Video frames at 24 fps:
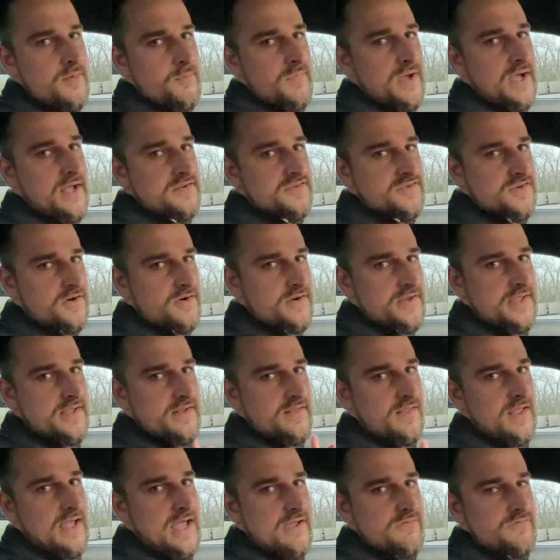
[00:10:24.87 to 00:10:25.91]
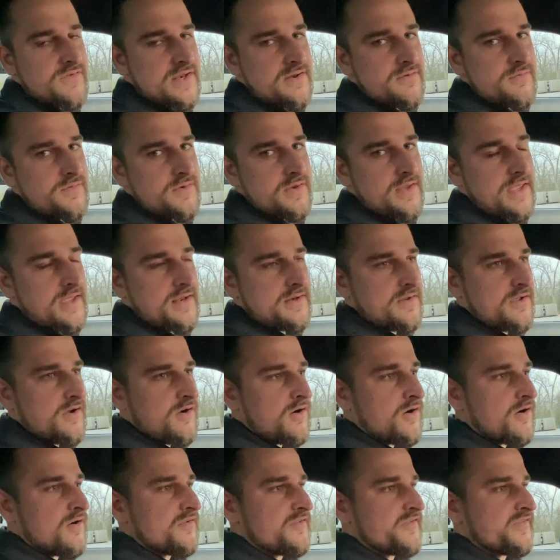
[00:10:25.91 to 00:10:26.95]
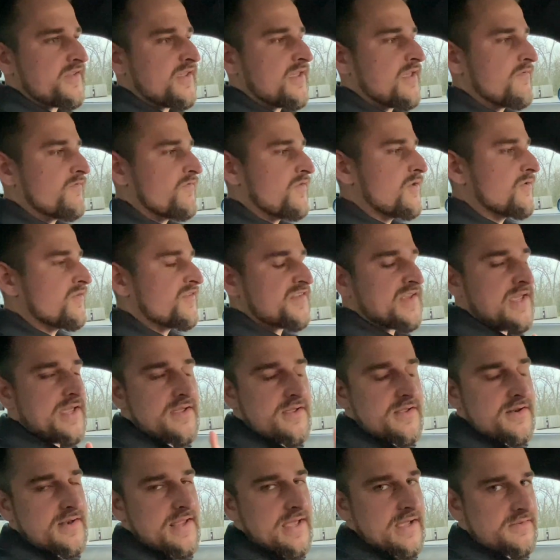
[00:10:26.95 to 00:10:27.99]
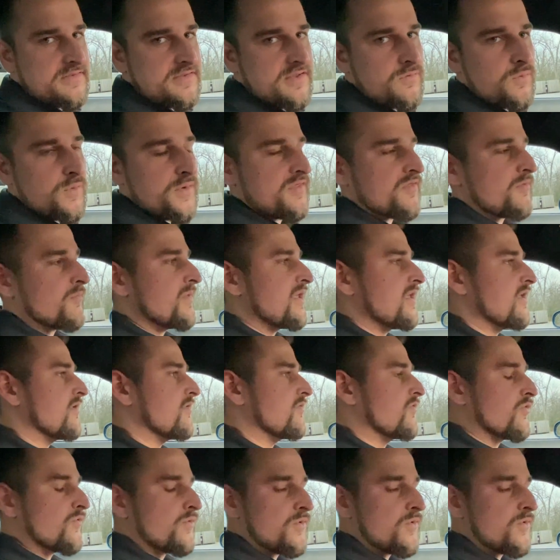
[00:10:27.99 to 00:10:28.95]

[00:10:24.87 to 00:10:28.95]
my journey in life and cars if you stay connected with me